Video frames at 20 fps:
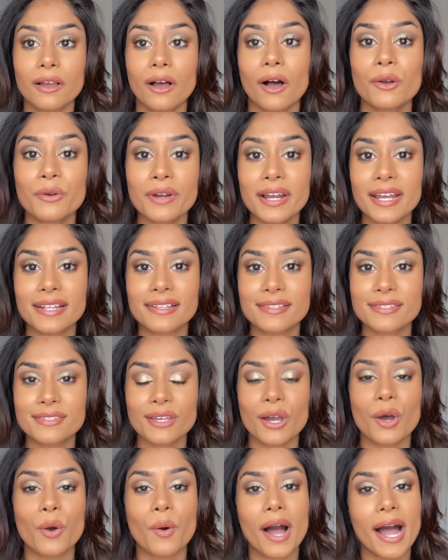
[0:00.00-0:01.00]
All right,
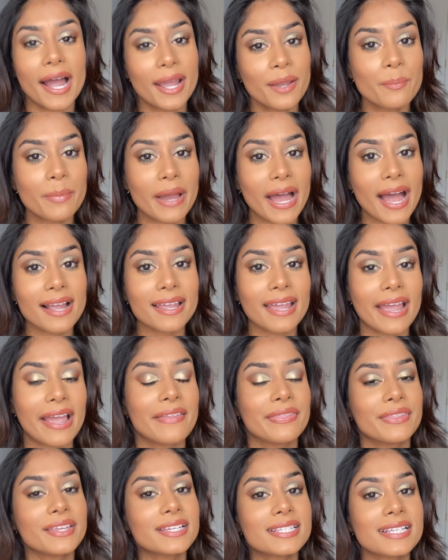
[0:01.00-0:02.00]
so I am back
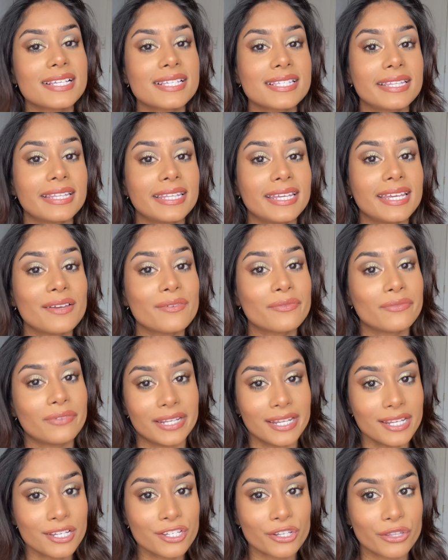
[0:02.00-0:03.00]
and this is the
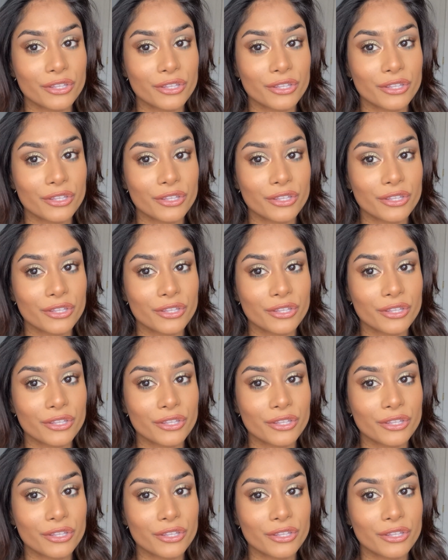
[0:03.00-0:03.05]
finished